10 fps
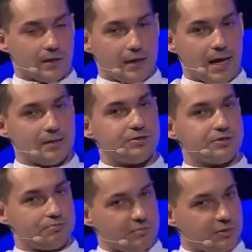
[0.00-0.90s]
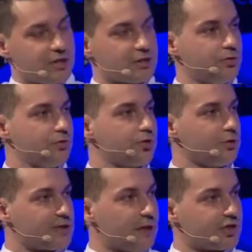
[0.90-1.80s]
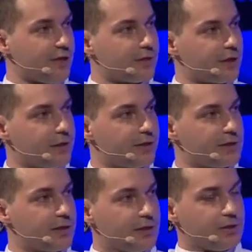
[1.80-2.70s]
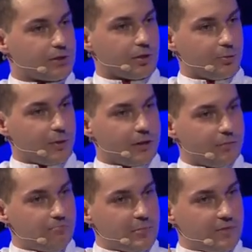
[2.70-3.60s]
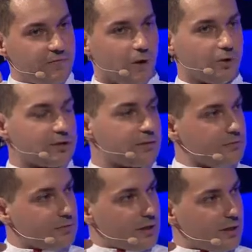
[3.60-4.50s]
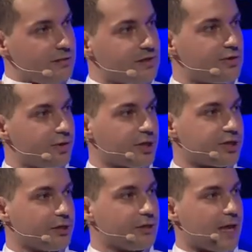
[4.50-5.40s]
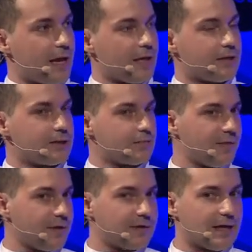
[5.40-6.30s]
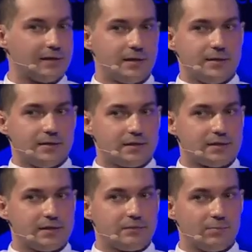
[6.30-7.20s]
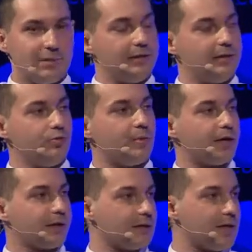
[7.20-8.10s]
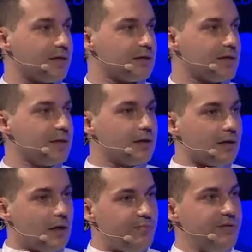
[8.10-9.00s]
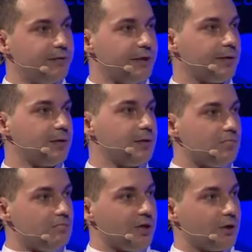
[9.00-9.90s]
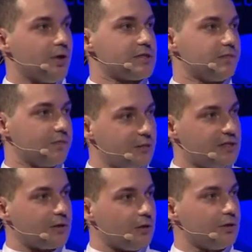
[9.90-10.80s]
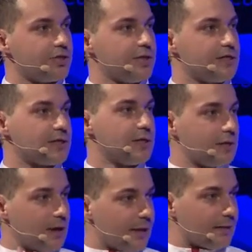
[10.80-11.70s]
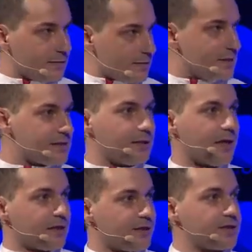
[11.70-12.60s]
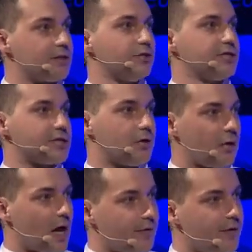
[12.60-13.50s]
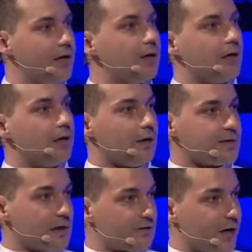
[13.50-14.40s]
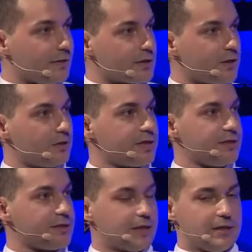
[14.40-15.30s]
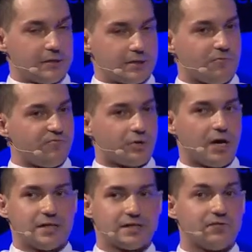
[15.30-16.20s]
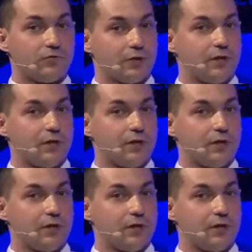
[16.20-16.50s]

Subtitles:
and just usual self-driving cars. So we are focused in this direction, and we think that this is a completely new market that is appearing because of new technologies like this LiDAR technologies and all other self-driving technologies. So for us and for